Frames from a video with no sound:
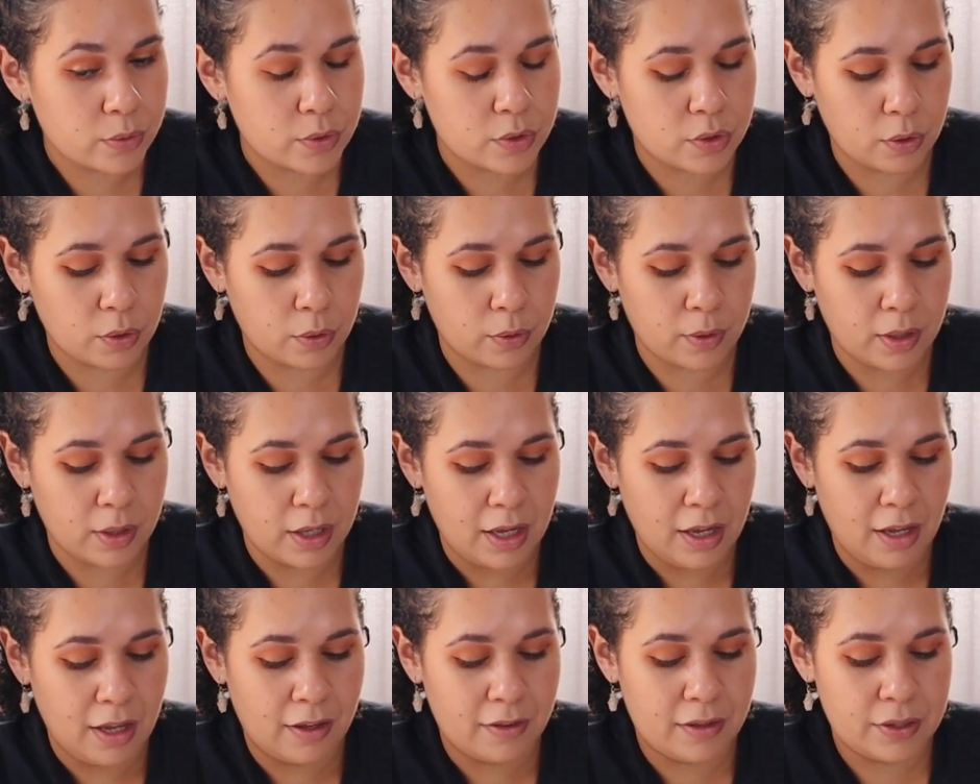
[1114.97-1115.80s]
So
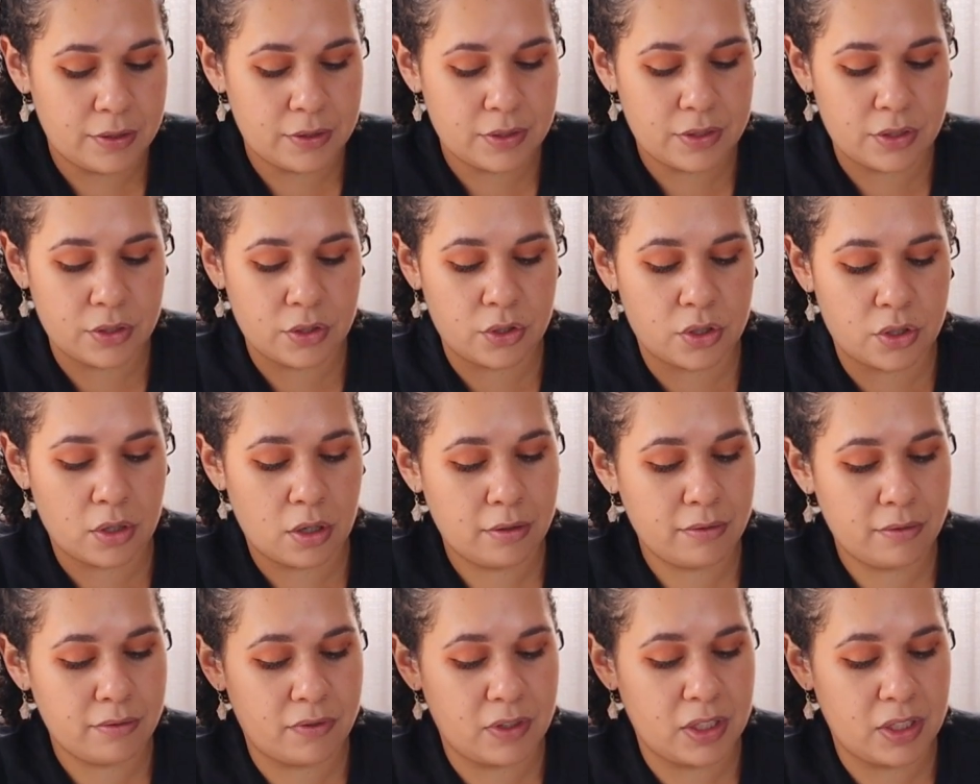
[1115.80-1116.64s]
there is a
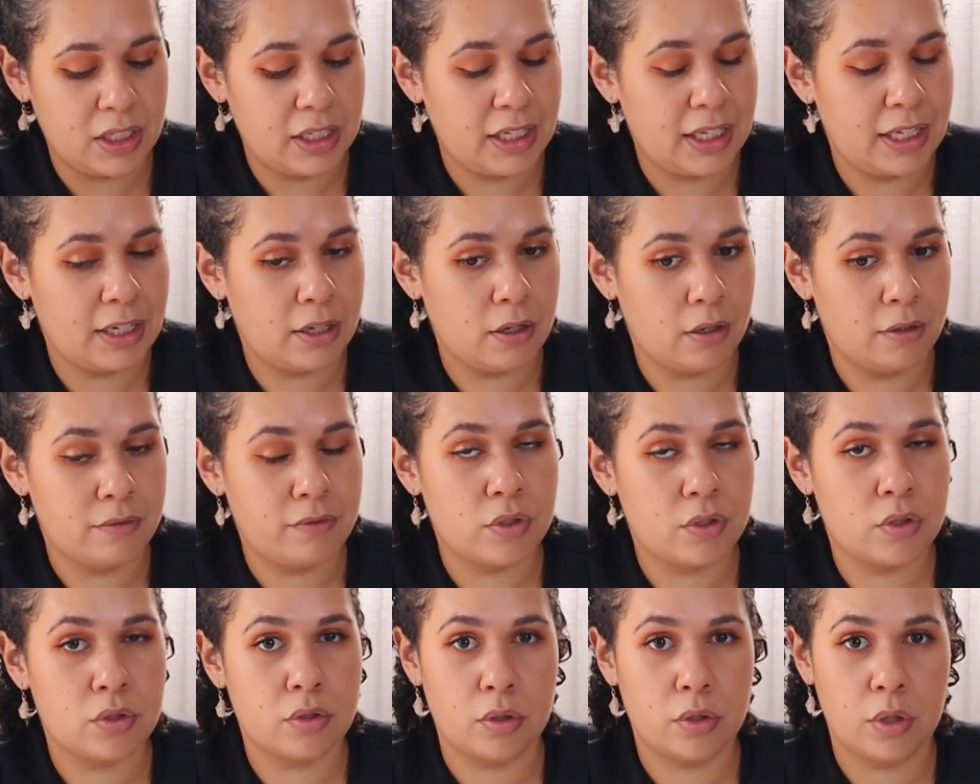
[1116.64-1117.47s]
strong feeling here of
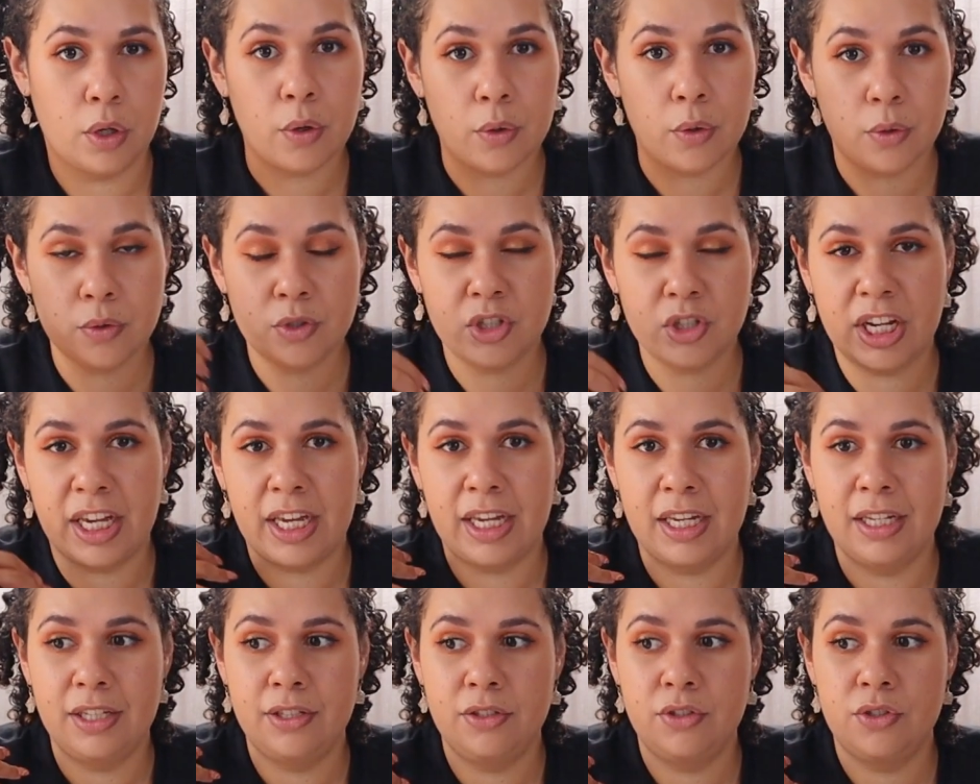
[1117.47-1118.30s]
slow
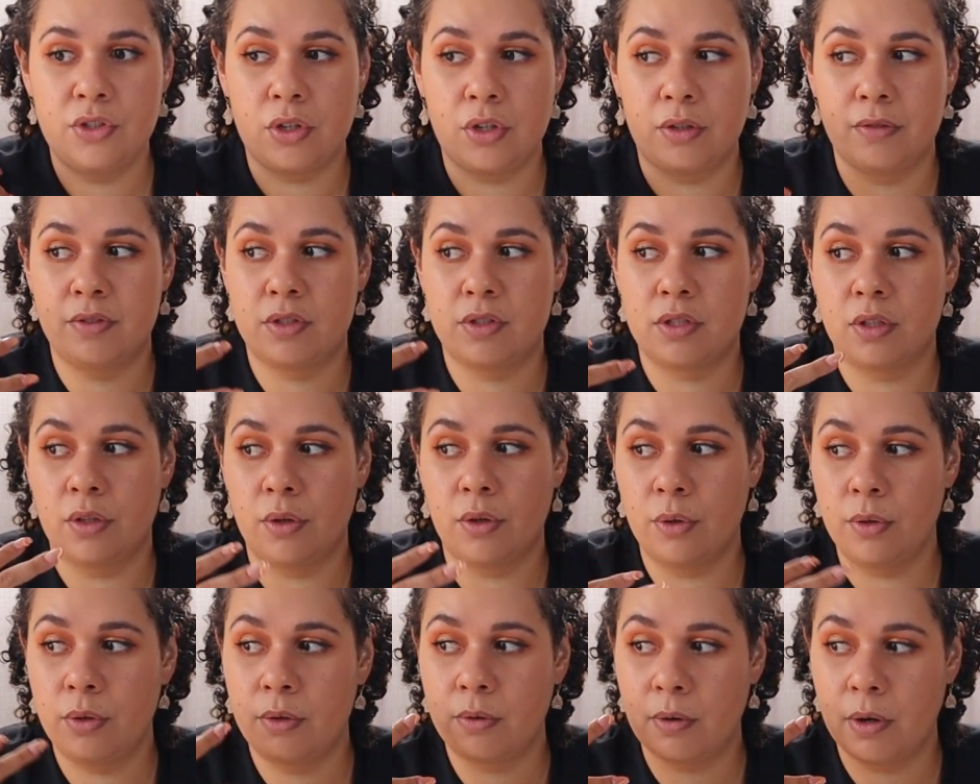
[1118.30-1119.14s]
change, of
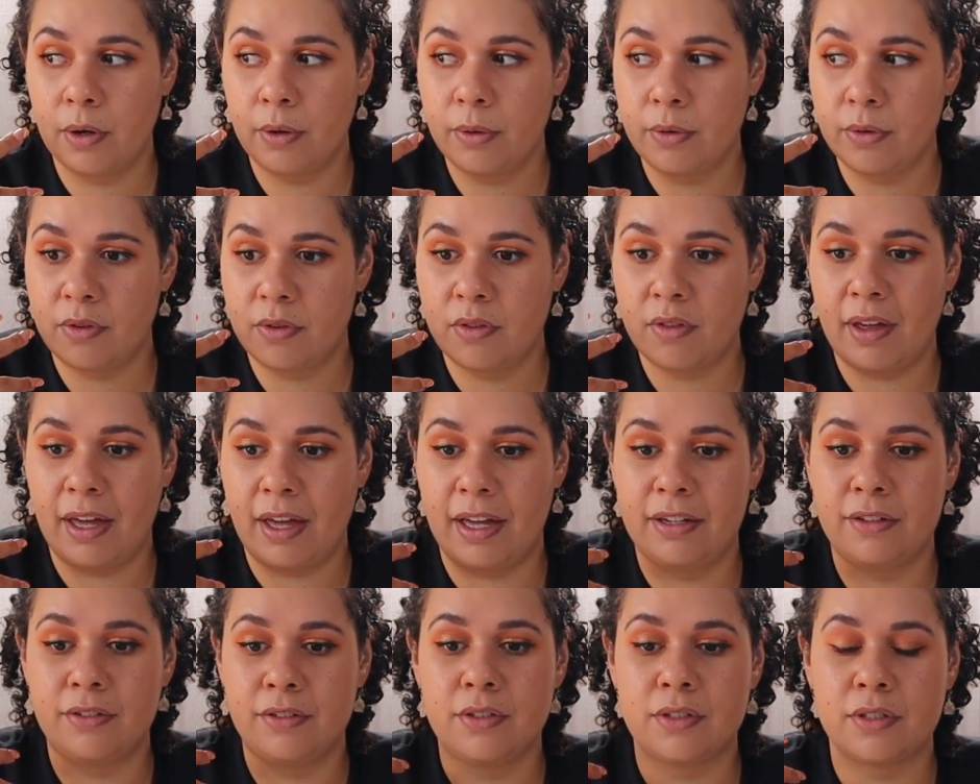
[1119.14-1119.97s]
slow growth,
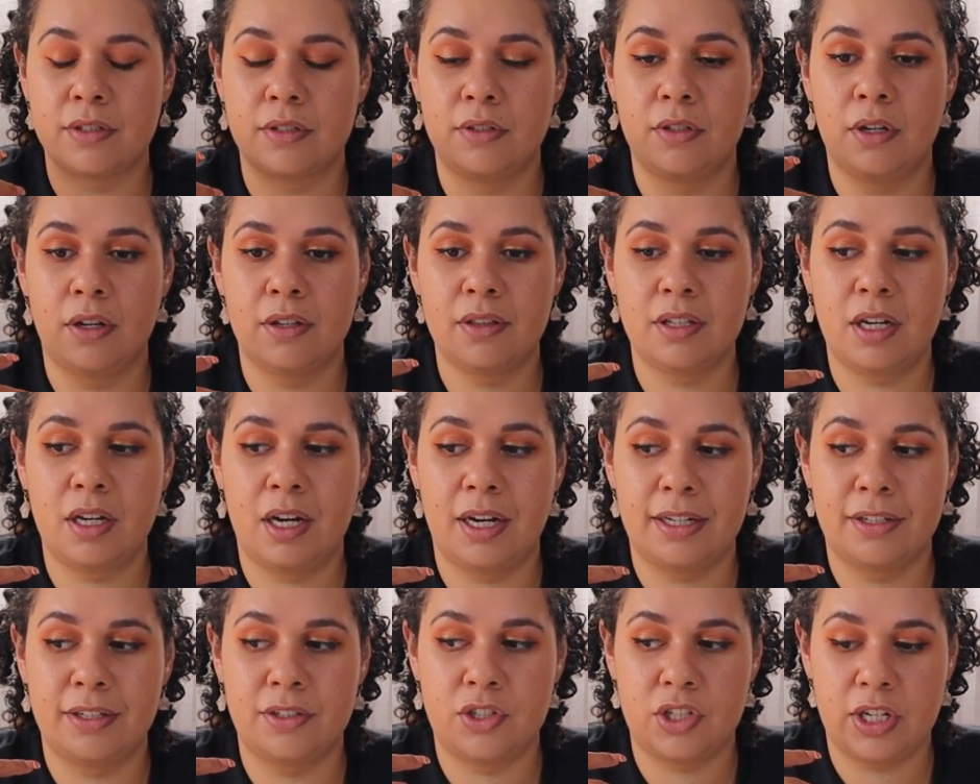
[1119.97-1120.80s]
and not the
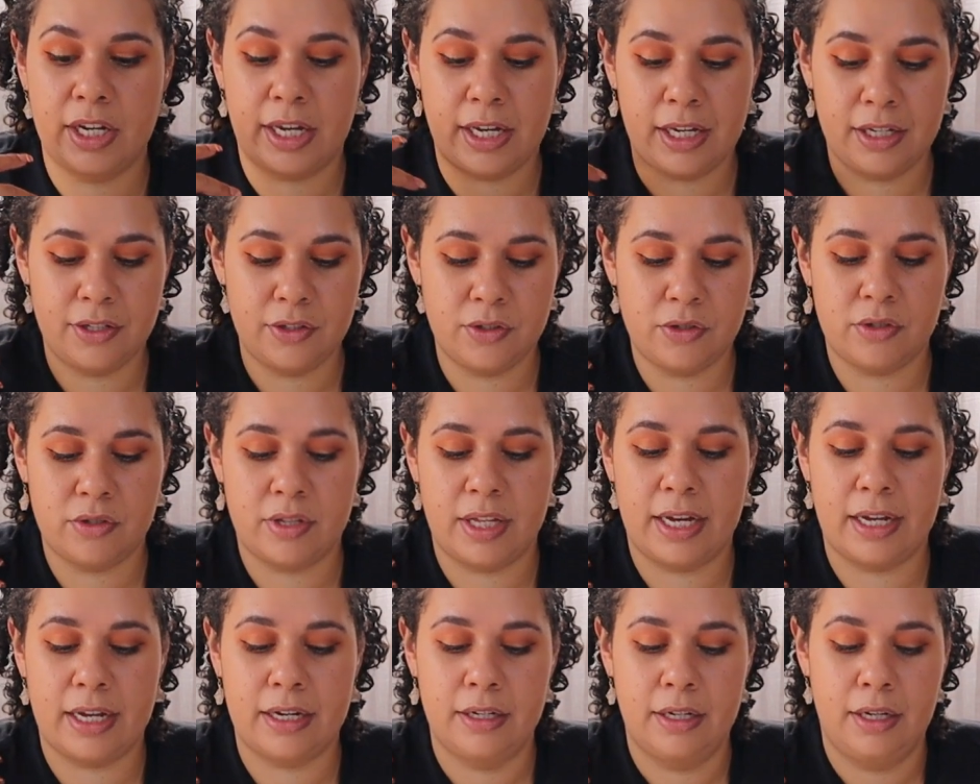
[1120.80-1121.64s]
kind of change
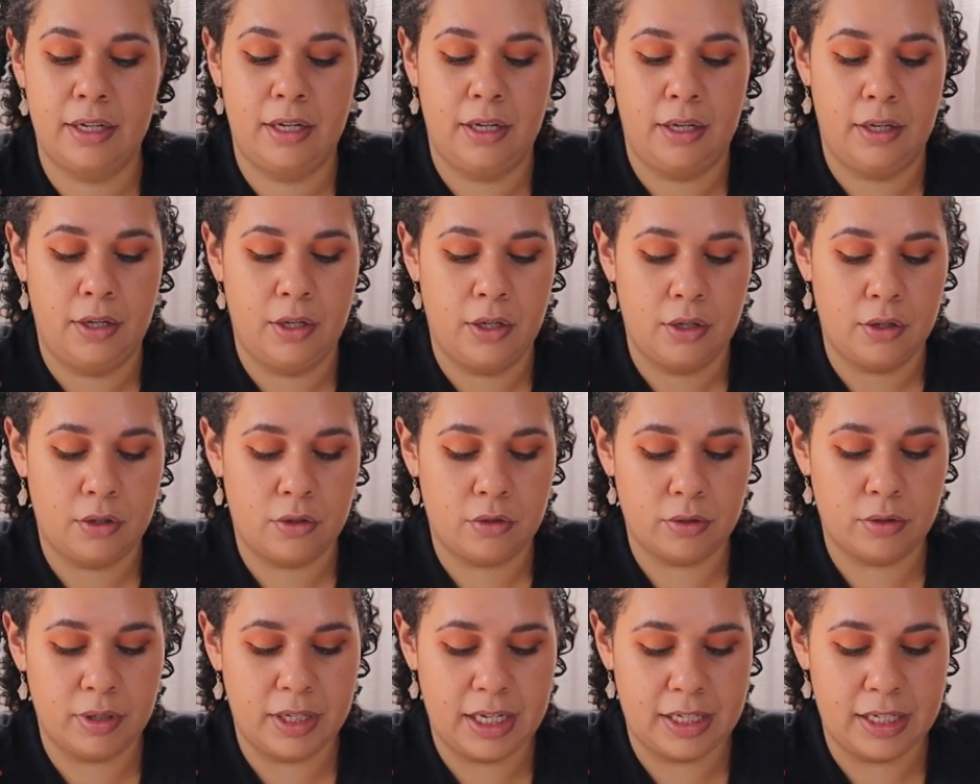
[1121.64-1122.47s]
that
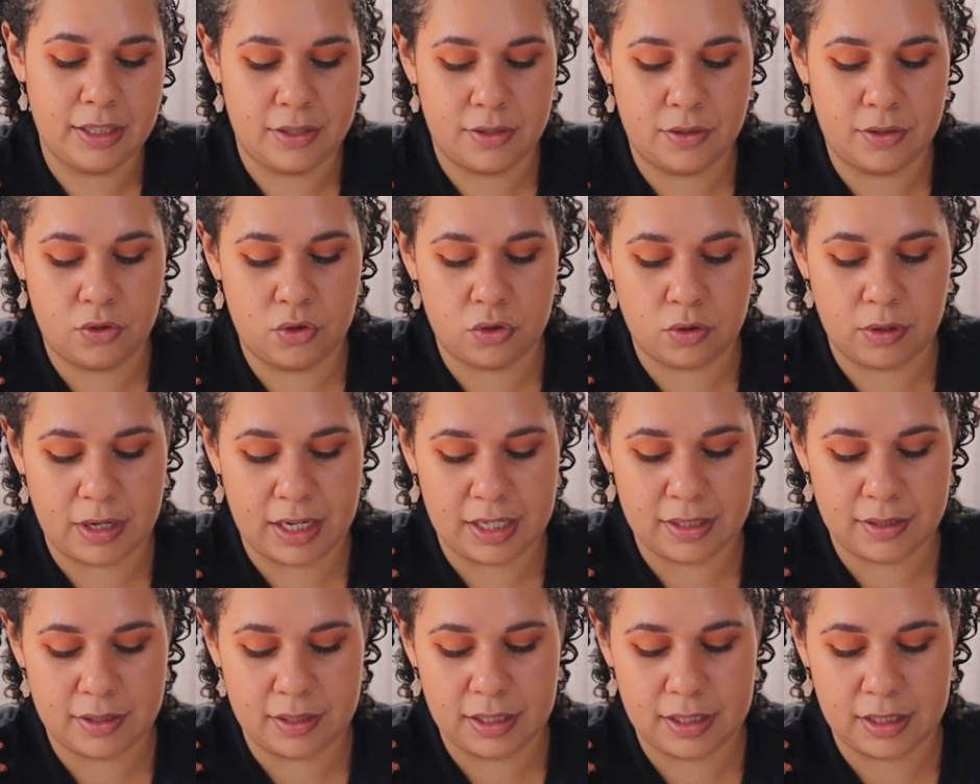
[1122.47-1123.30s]
creates
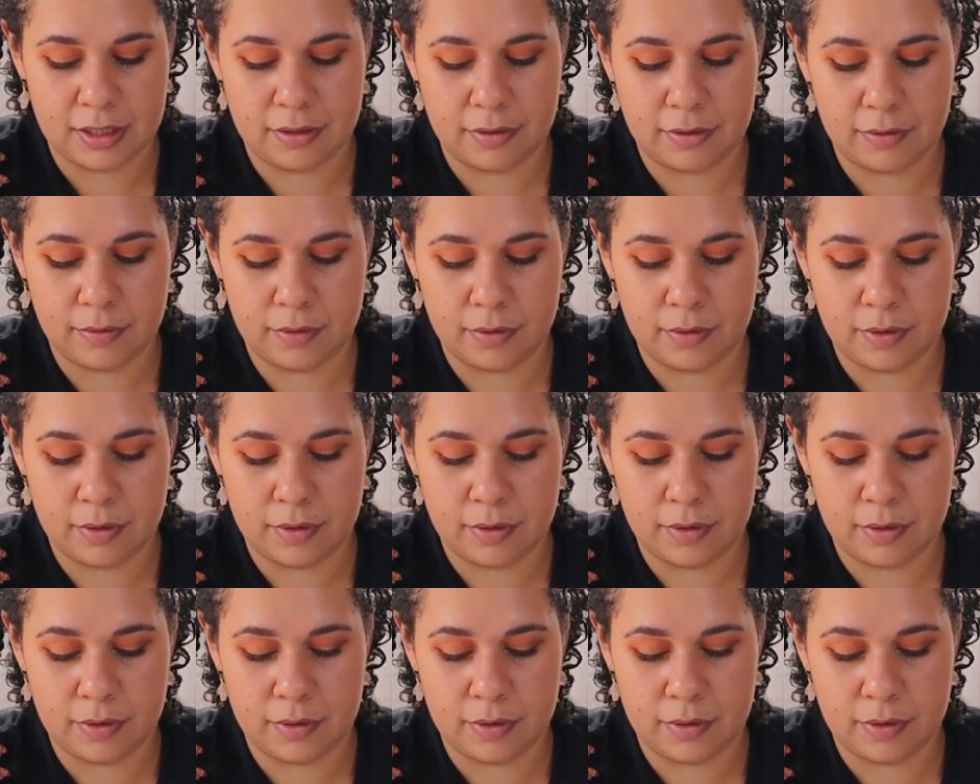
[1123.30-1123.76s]
drastic